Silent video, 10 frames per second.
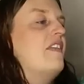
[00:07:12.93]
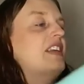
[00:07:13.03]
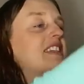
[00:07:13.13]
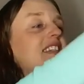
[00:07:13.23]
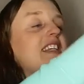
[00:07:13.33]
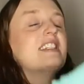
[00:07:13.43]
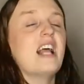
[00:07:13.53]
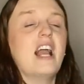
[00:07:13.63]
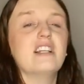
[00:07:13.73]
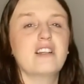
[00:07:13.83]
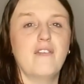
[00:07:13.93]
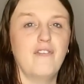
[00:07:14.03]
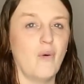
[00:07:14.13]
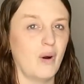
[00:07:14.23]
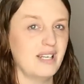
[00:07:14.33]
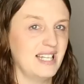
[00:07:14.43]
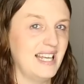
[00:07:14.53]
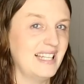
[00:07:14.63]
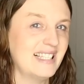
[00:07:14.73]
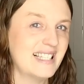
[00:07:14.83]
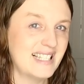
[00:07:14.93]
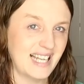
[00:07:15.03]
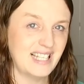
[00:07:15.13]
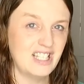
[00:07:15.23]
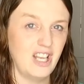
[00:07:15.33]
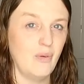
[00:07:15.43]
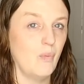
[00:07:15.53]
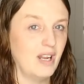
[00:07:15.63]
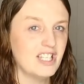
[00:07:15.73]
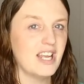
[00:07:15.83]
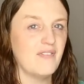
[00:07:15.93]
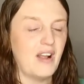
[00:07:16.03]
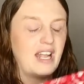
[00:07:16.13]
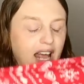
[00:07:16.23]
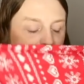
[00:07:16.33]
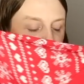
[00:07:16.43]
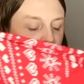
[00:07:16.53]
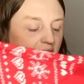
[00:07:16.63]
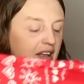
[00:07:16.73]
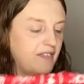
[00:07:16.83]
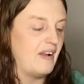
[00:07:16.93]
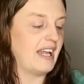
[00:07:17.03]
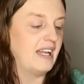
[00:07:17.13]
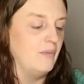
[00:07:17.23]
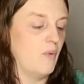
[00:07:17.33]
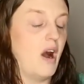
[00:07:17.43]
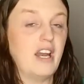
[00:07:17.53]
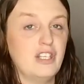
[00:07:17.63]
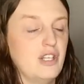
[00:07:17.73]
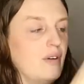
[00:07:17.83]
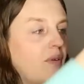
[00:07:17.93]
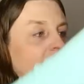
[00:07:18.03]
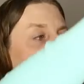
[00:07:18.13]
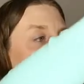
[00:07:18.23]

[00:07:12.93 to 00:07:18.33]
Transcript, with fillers: this is a size 14 16 which if i can i if i wanted to